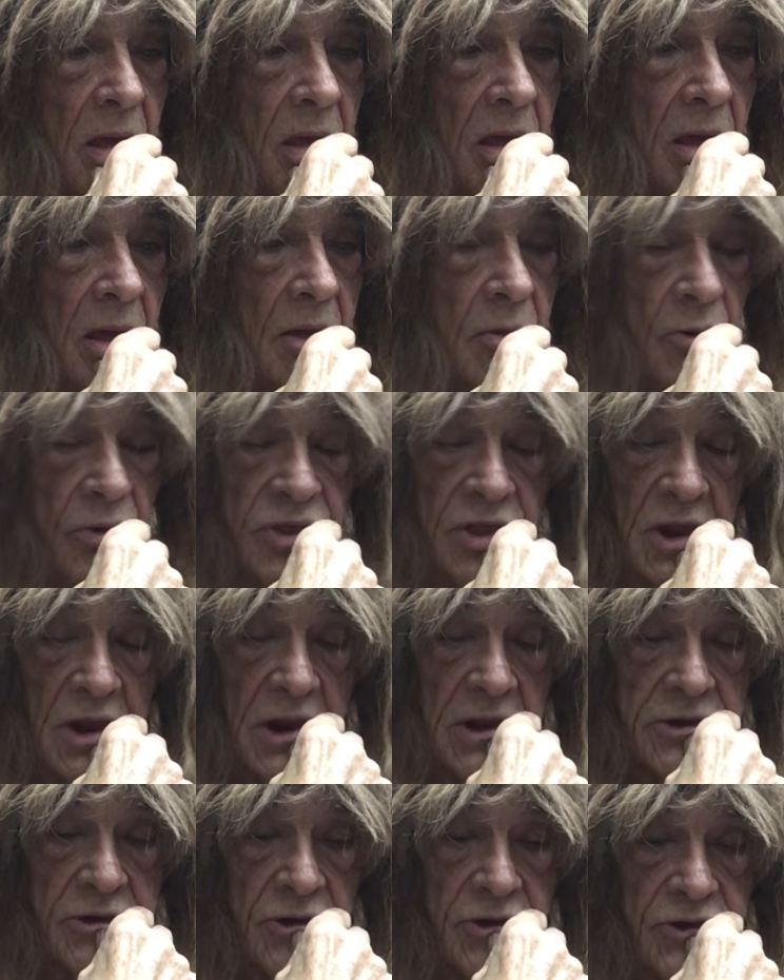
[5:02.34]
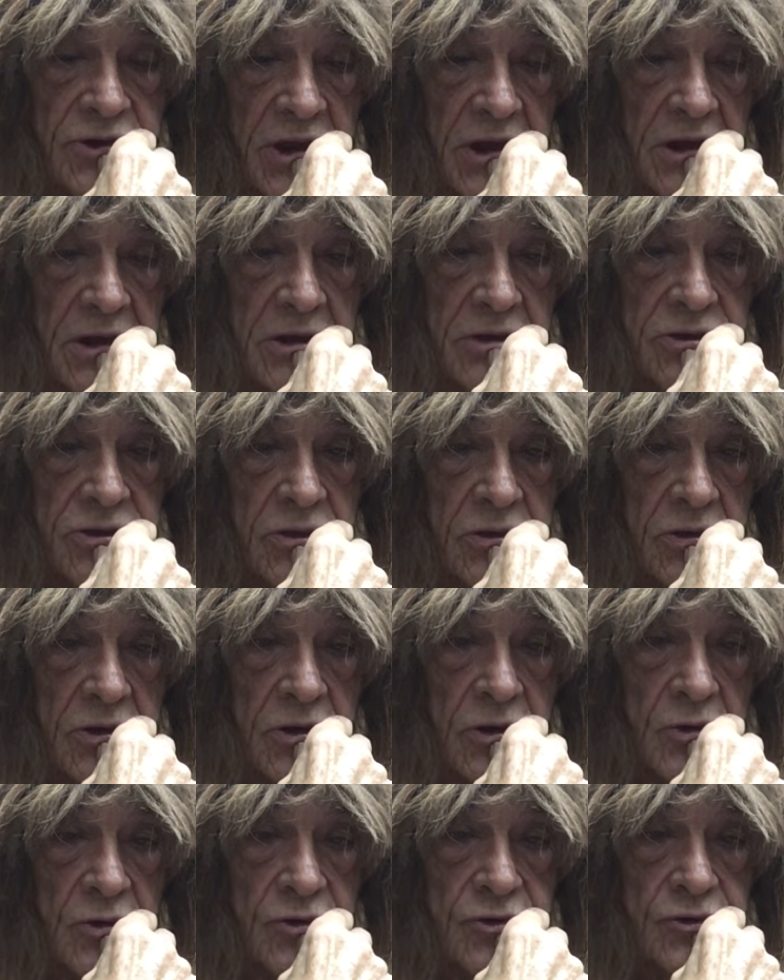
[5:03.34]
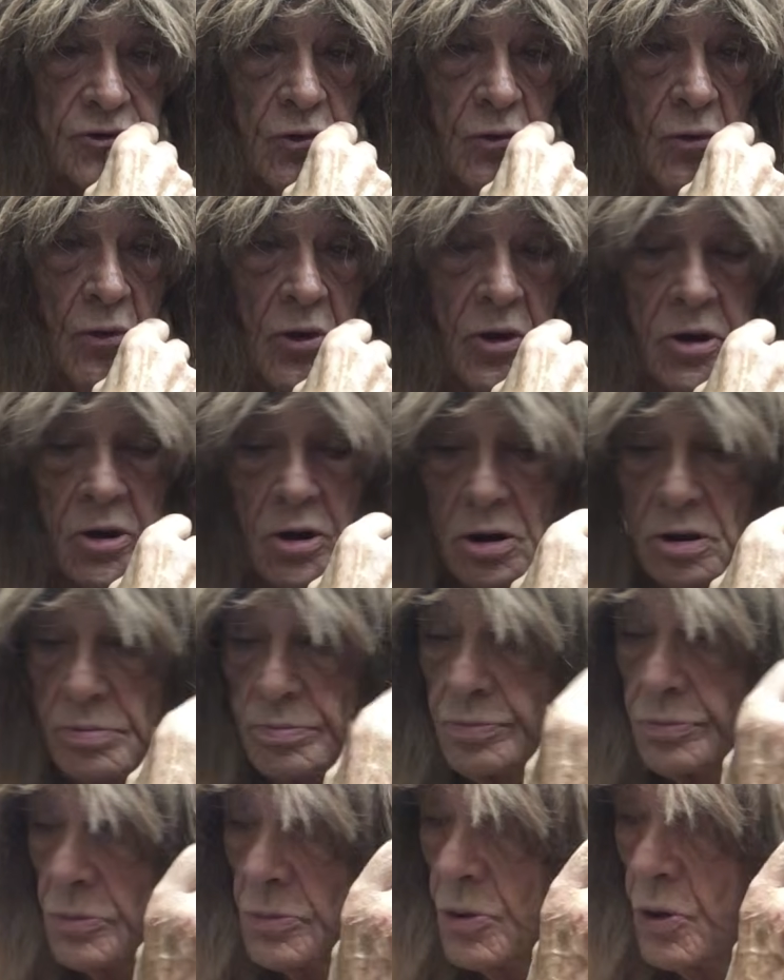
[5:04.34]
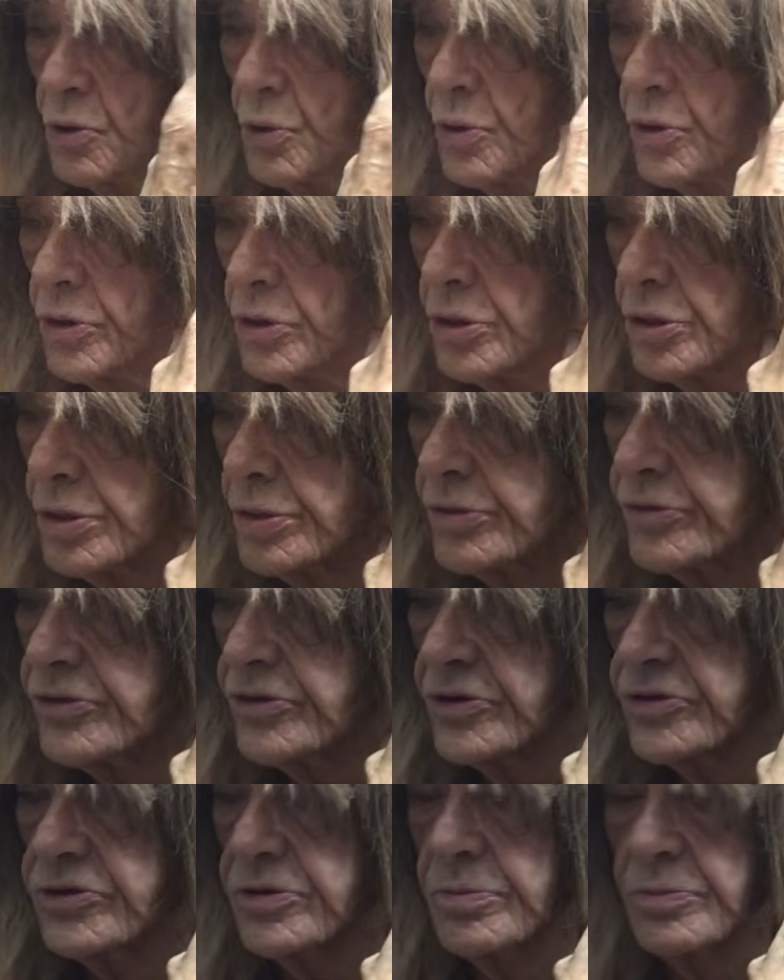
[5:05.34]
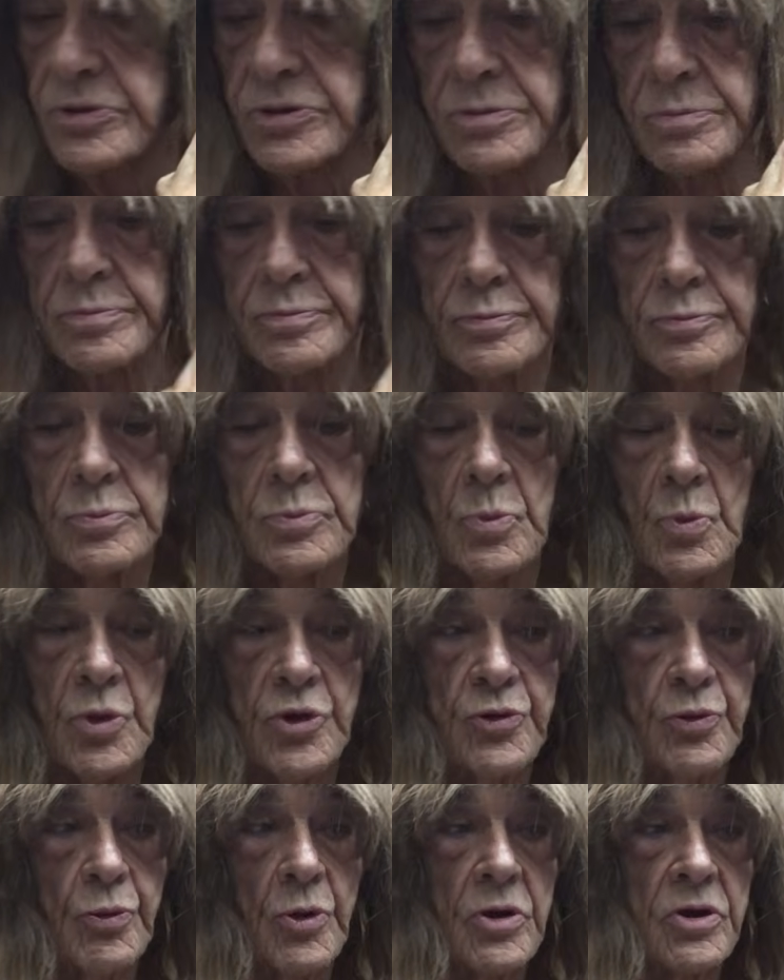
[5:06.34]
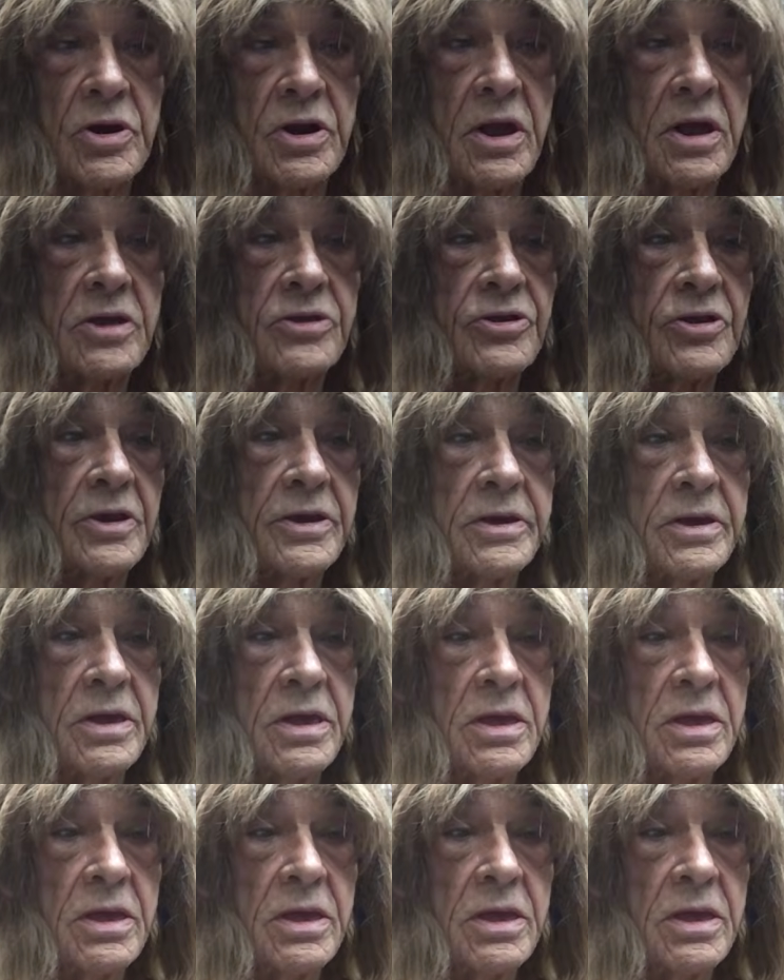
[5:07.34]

And with the electrostatics, you can use toroidal coil systems, which work nicely.